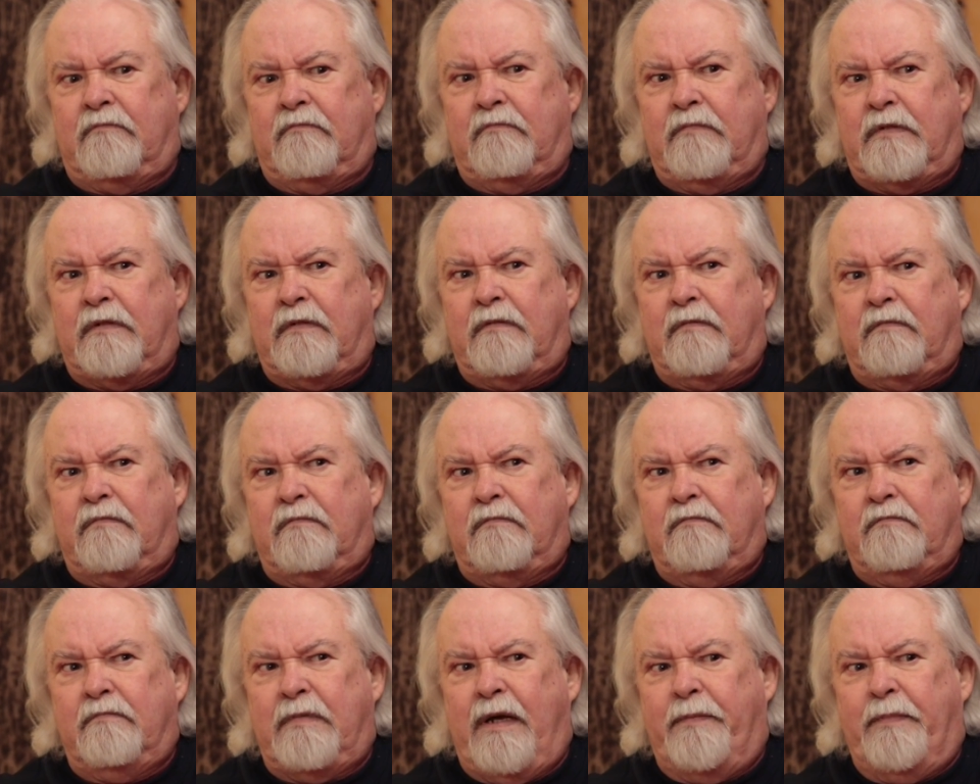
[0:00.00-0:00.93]
You know,
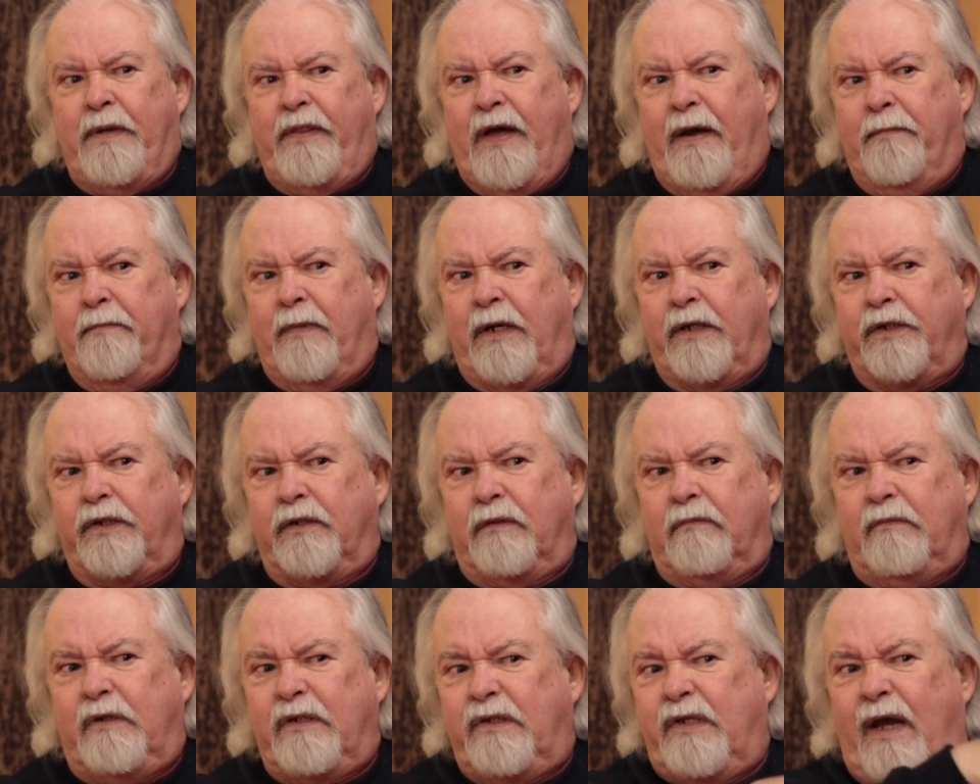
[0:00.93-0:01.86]
maybe that much.
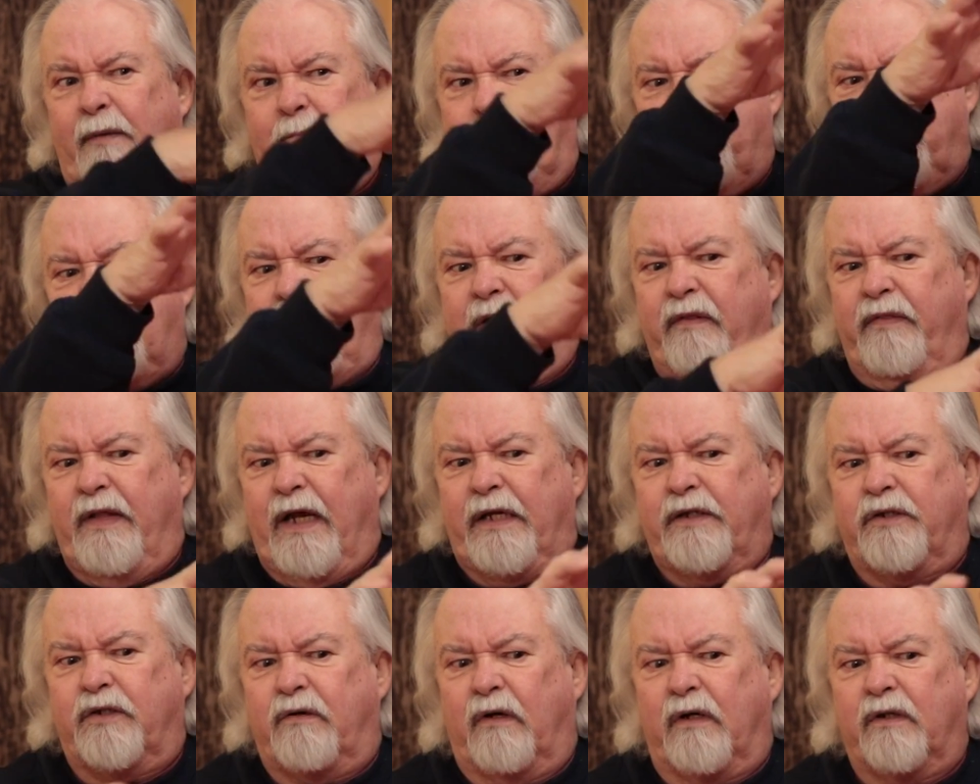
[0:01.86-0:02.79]
What's happening in
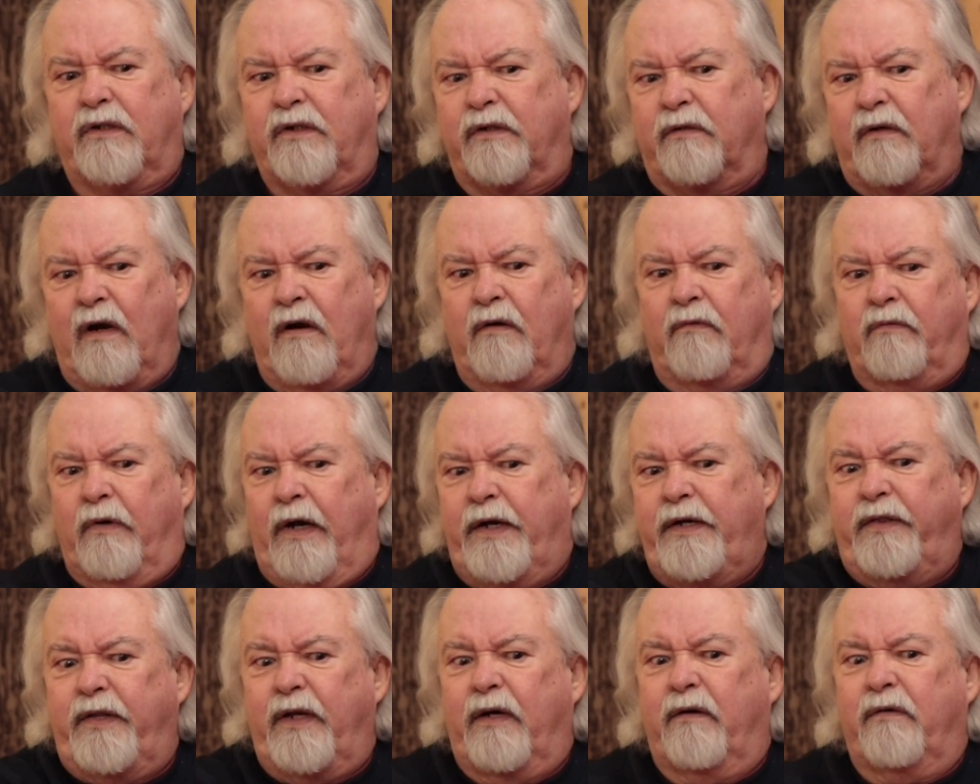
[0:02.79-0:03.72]
that structure?
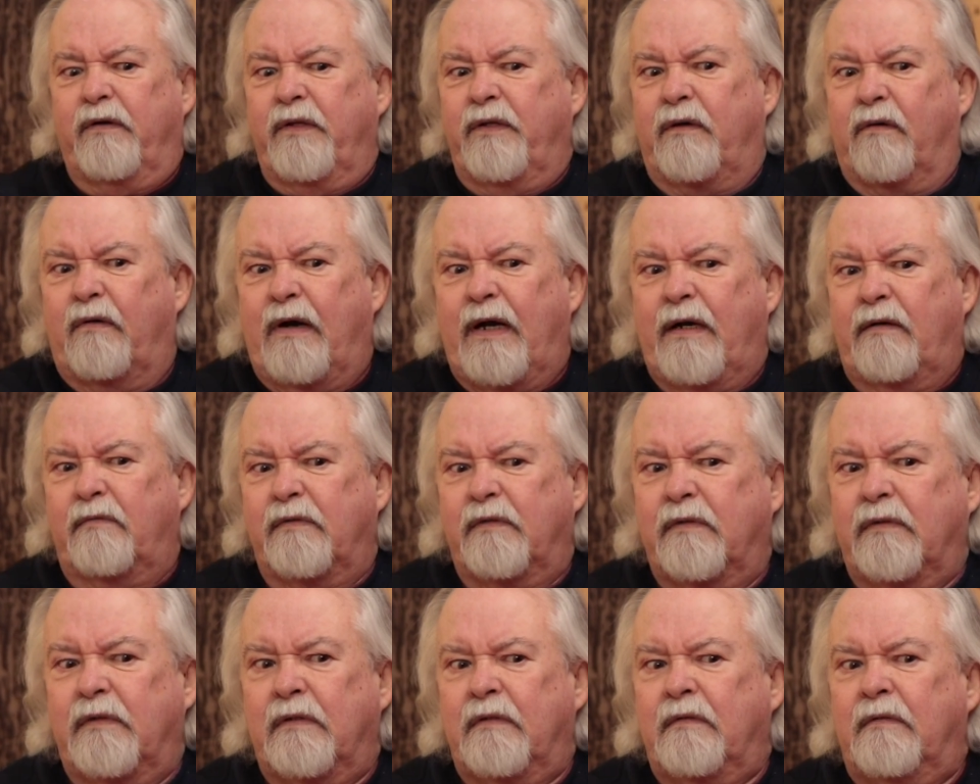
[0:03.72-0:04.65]
Right there in the ground
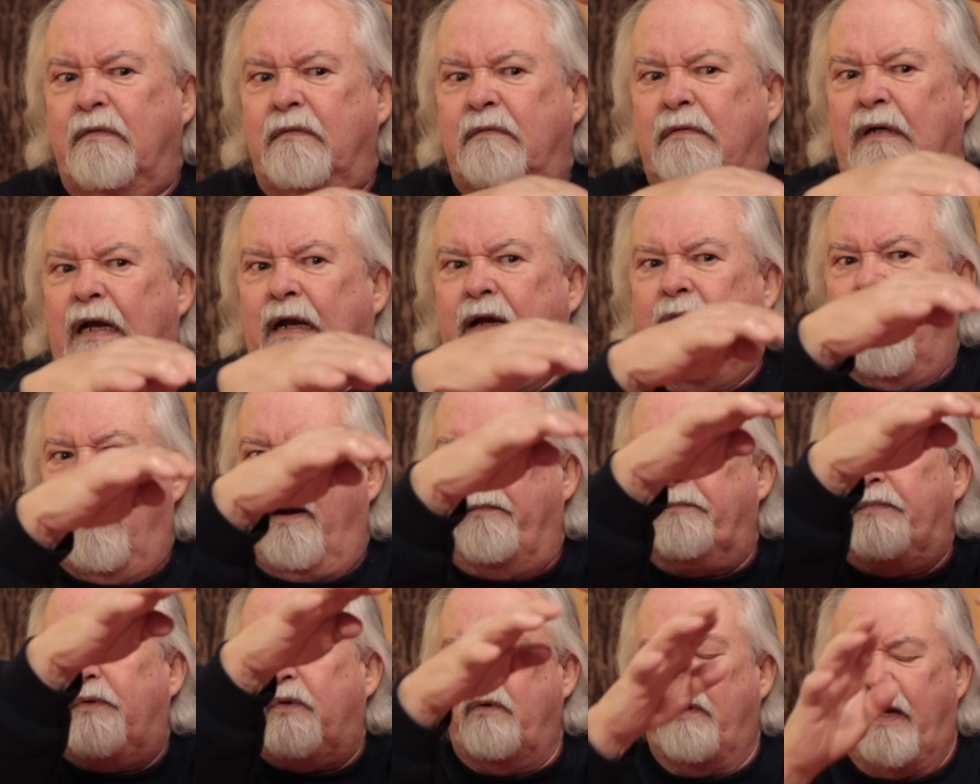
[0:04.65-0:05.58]
and
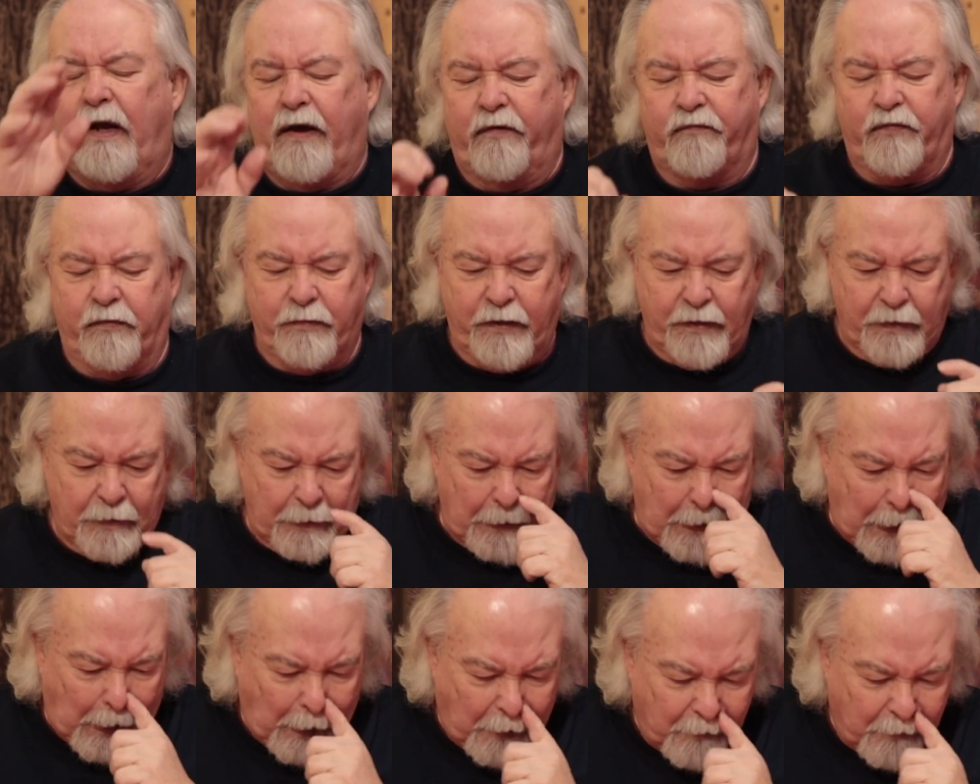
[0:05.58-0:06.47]
up to 0.5 meter.